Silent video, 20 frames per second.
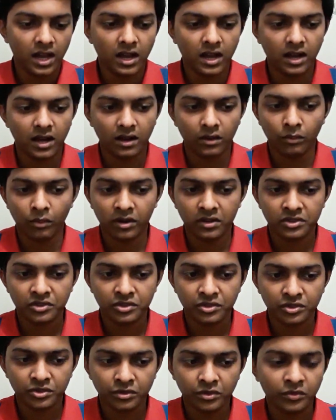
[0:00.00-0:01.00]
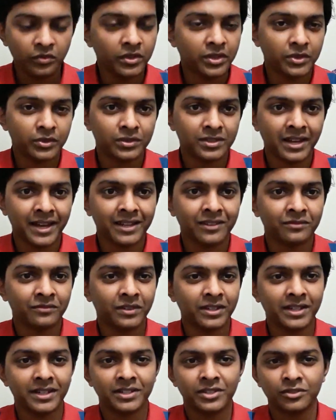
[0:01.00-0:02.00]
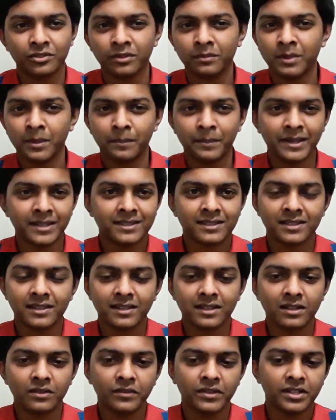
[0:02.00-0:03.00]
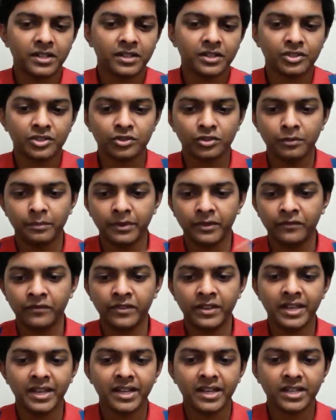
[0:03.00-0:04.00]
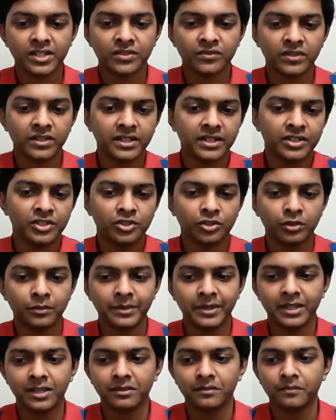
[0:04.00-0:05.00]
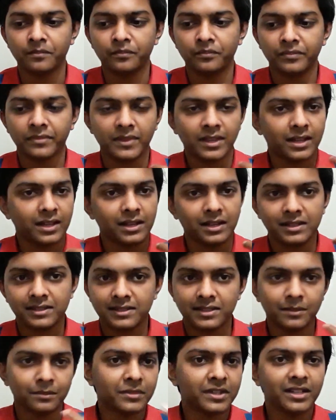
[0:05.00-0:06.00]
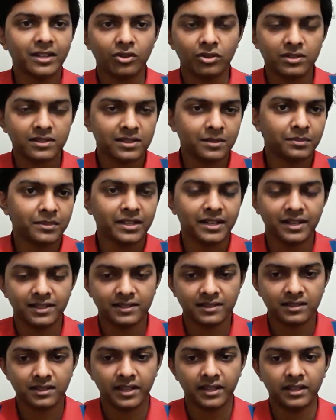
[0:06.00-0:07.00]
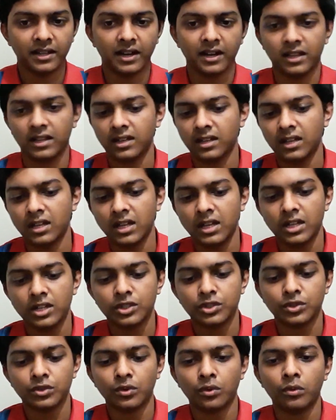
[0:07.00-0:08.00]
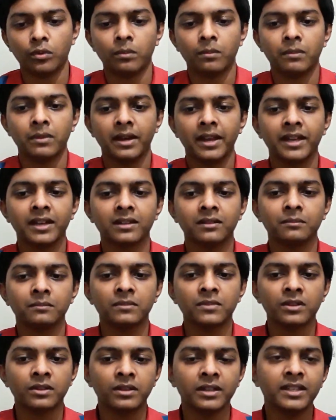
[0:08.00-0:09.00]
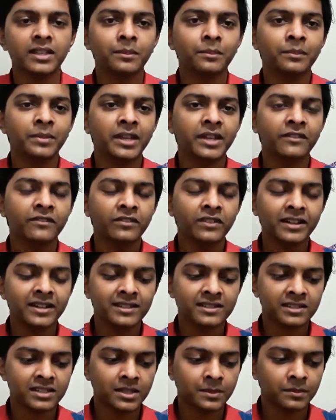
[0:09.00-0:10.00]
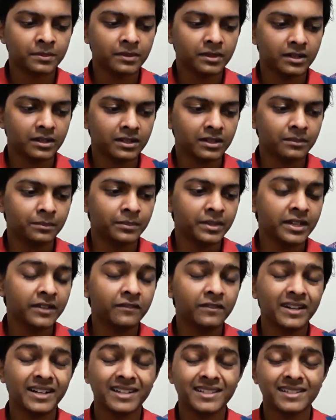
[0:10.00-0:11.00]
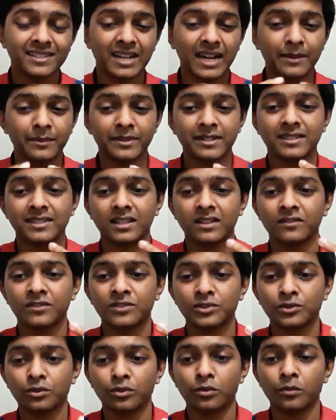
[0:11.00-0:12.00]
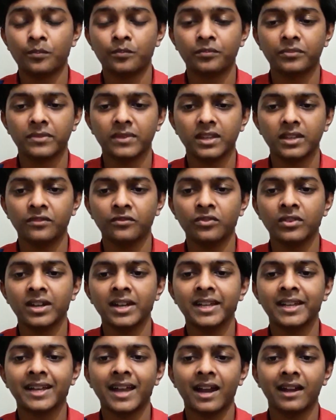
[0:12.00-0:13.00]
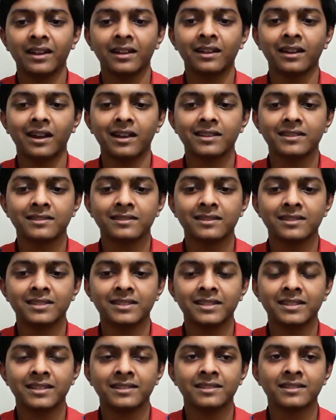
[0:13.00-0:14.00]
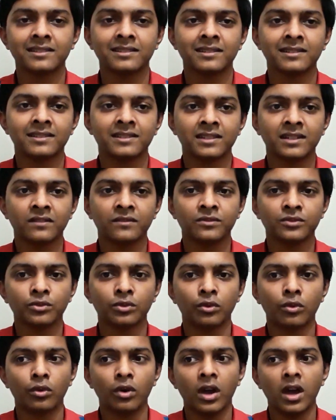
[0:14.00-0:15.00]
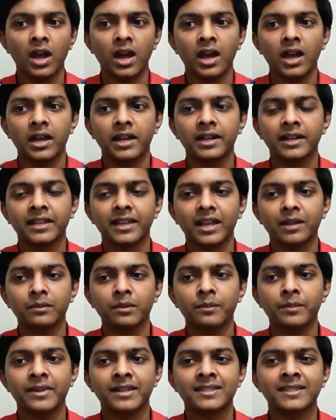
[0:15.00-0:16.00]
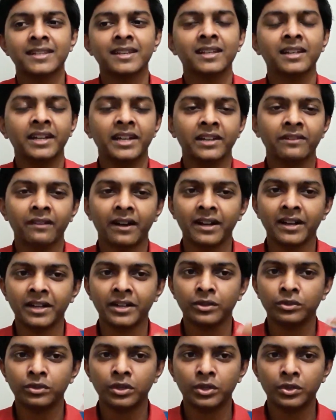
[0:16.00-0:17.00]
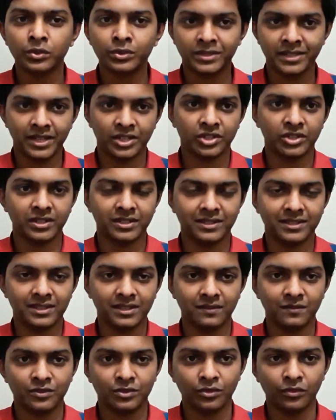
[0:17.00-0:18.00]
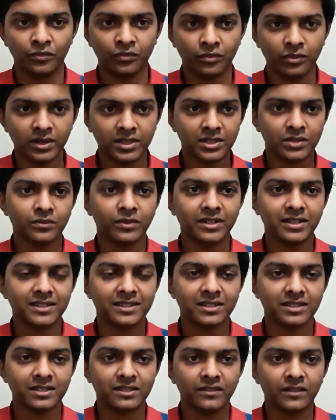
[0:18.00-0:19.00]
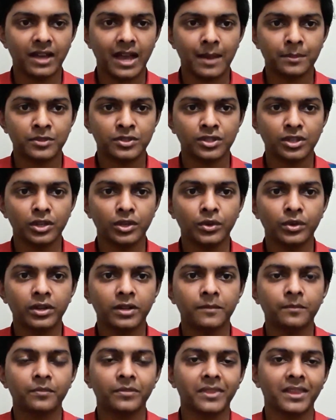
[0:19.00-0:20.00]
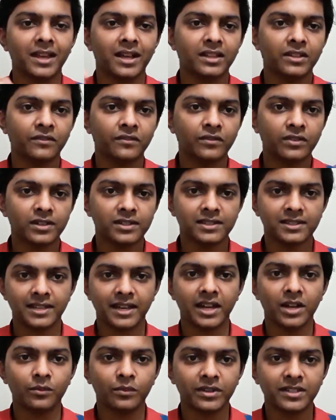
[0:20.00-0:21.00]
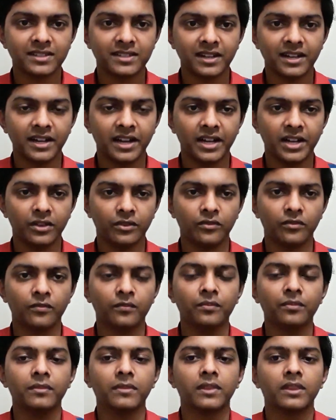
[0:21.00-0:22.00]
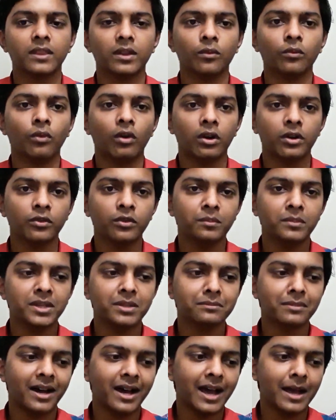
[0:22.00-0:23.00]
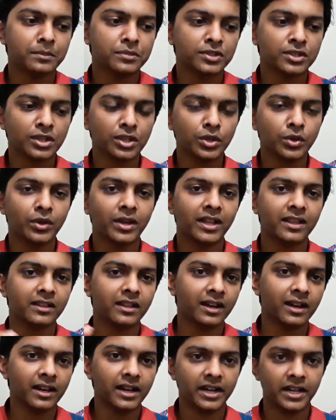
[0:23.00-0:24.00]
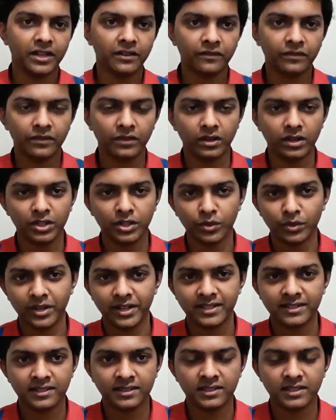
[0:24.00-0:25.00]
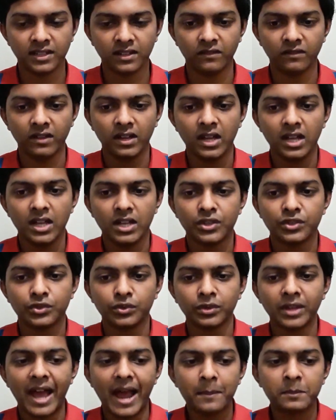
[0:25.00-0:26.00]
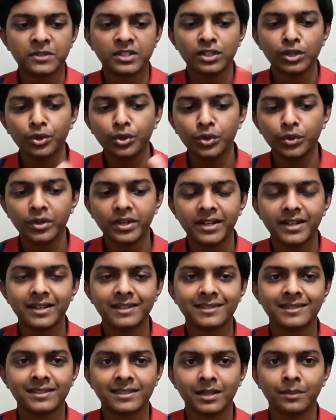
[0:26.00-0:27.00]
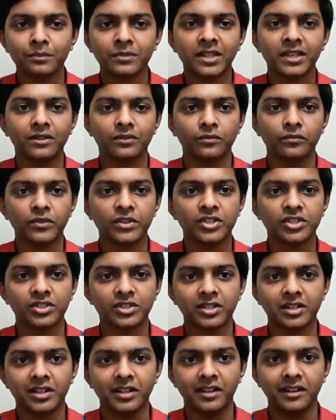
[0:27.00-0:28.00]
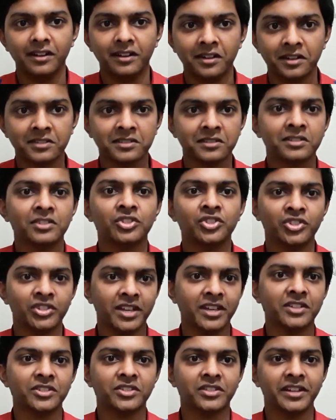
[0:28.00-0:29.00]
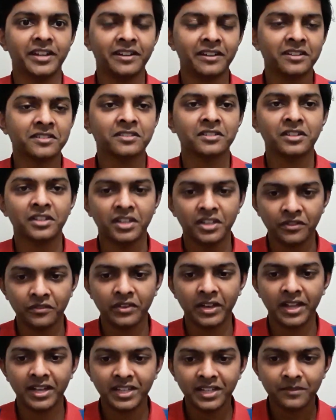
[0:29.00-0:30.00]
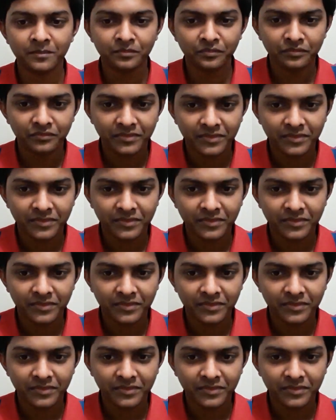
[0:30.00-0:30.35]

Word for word: uh, what should we use like whether it should be pixel whether it should be vh whether it should be something or something else like that so like it briefly describe uh, briefly describe itself so if we really categorize the css itself so it can be basically divided into the two sections so first one is absolute and the first second one is relative now, what do you mean by absolute and the relative uh, units itself? So the absolute unit is something which doesn't change. It doesn't give any,